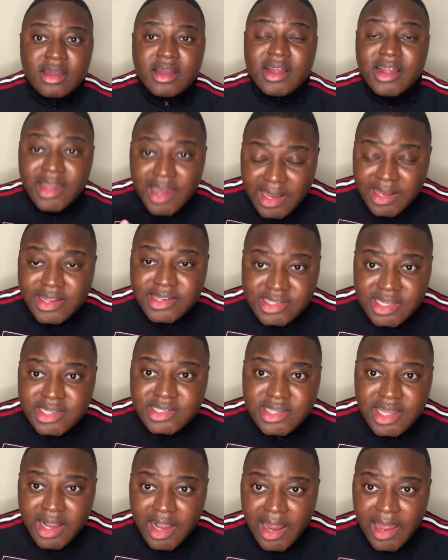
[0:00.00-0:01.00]

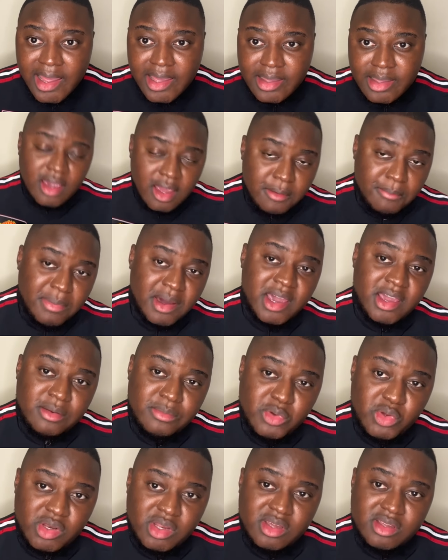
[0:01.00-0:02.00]
Galatasaray and Bayern
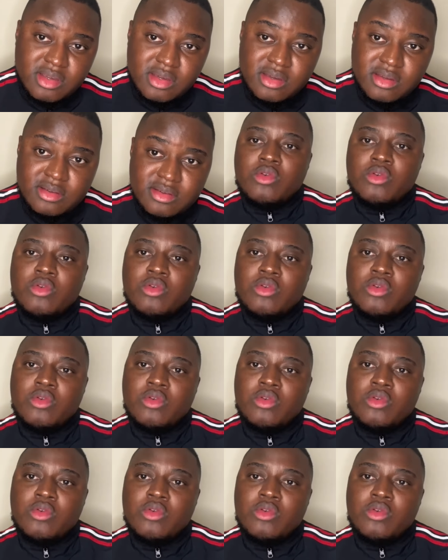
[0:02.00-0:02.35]
Munich.